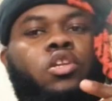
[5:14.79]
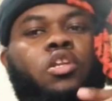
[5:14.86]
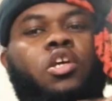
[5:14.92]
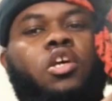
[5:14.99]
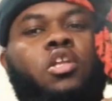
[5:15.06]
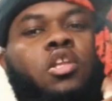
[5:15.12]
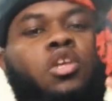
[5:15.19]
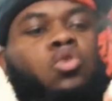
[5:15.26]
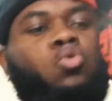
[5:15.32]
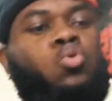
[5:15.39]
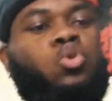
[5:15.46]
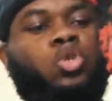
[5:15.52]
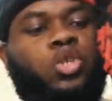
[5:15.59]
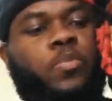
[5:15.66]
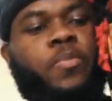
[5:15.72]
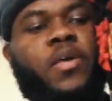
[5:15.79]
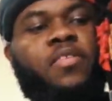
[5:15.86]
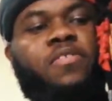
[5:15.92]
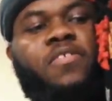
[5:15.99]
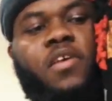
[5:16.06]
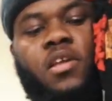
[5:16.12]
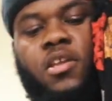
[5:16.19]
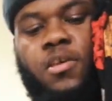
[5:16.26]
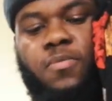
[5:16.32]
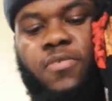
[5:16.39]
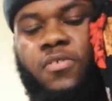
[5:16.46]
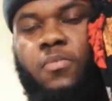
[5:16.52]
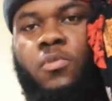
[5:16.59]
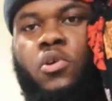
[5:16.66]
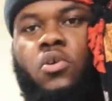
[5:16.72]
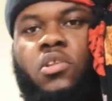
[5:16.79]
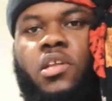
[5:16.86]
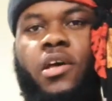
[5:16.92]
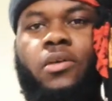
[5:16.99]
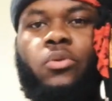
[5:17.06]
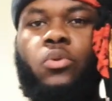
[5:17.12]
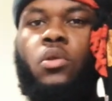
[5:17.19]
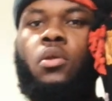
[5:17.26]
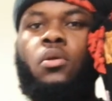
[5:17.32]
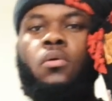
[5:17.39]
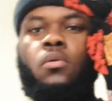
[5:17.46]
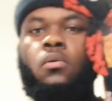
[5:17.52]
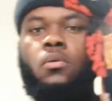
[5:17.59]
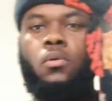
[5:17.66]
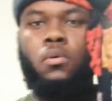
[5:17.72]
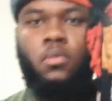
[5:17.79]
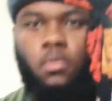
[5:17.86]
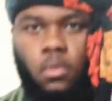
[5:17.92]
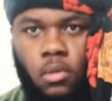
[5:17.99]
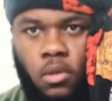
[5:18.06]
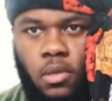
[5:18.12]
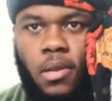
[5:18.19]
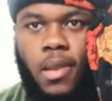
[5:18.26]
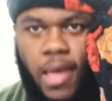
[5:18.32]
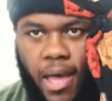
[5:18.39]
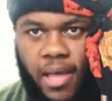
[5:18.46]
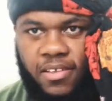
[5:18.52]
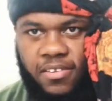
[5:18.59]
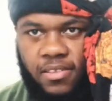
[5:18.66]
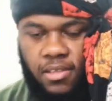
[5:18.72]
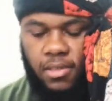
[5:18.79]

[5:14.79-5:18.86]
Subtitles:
the nutriments and them something out of it, you're nasty.